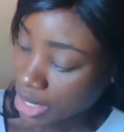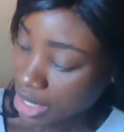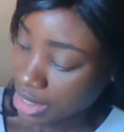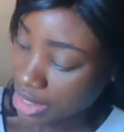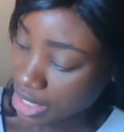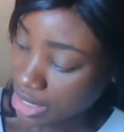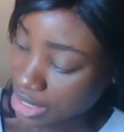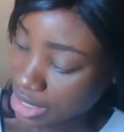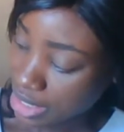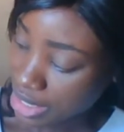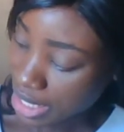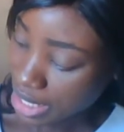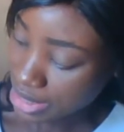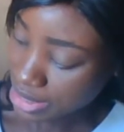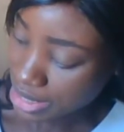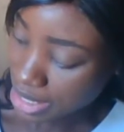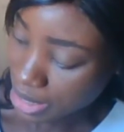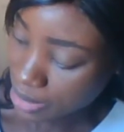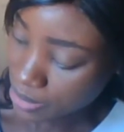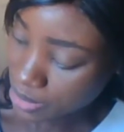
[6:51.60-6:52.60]
Then the
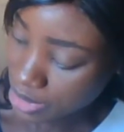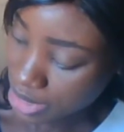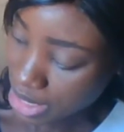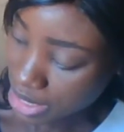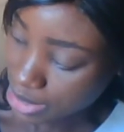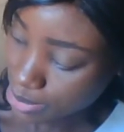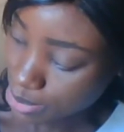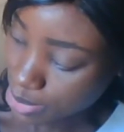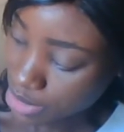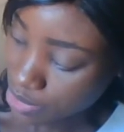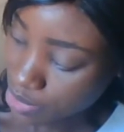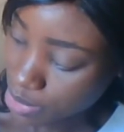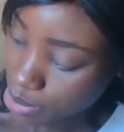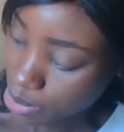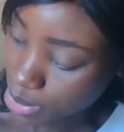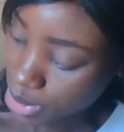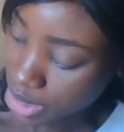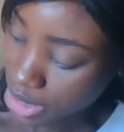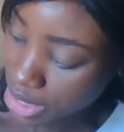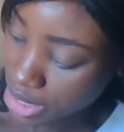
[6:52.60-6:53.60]
glass house has been
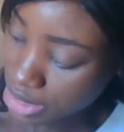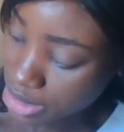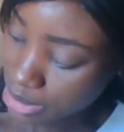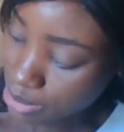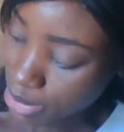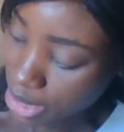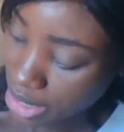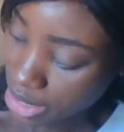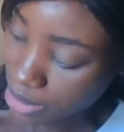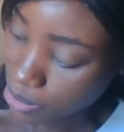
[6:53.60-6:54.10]
replaced by